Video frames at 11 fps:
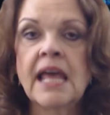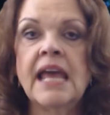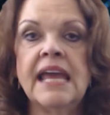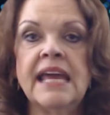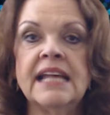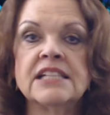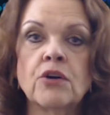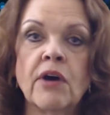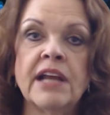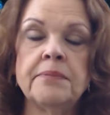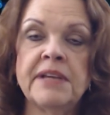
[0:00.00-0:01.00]
It's
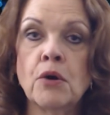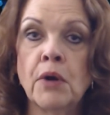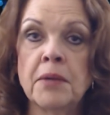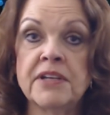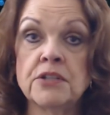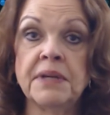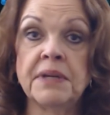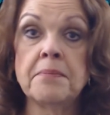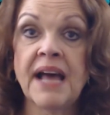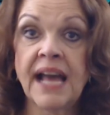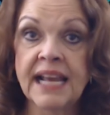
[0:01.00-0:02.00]
going to be going between
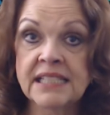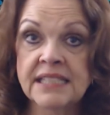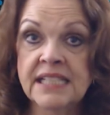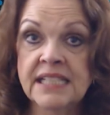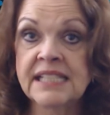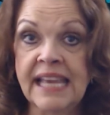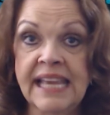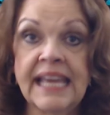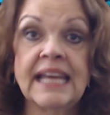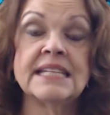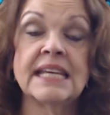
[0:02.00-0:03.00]
Pisces
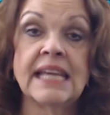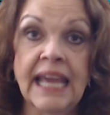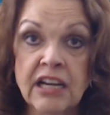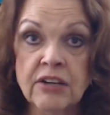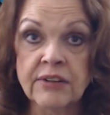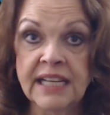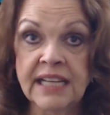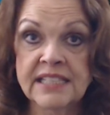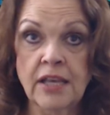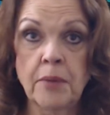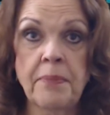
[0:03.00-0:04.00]
and Aries.
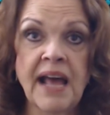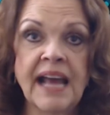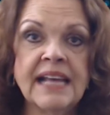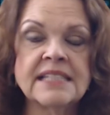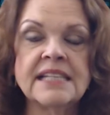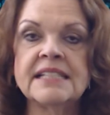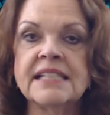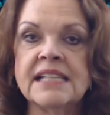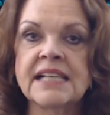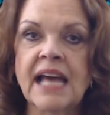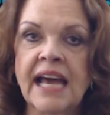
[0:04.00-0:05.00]
So Pisces
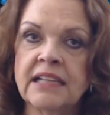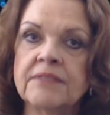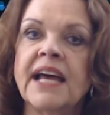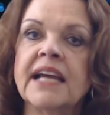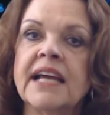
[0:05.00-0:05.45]
is kind of like